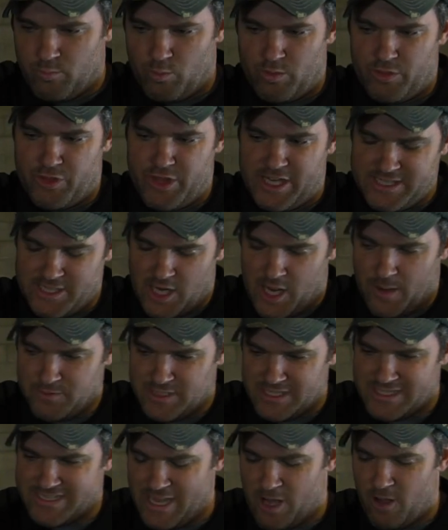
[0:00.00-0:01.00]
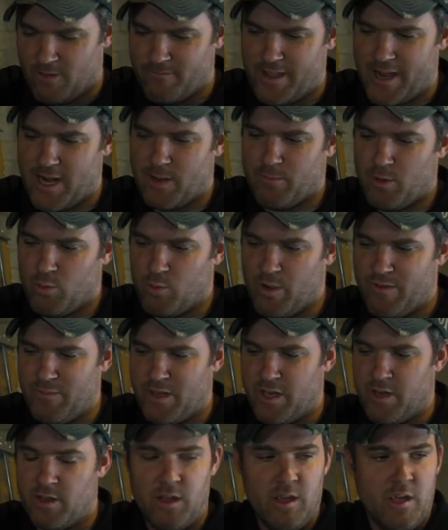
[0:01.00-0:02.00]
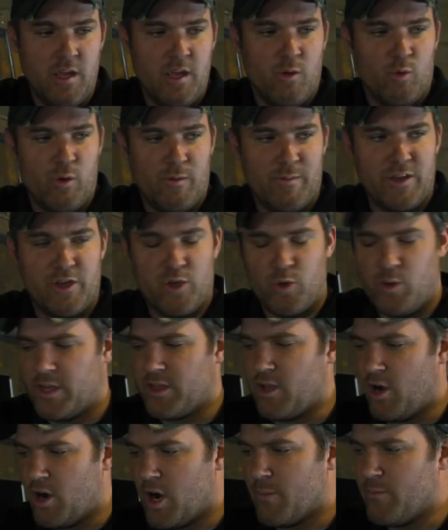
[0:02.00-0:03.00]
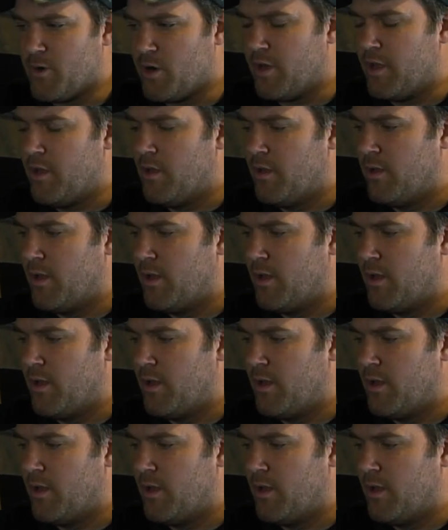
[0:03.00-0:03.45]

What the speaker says: this option is now available. We've been doing the armored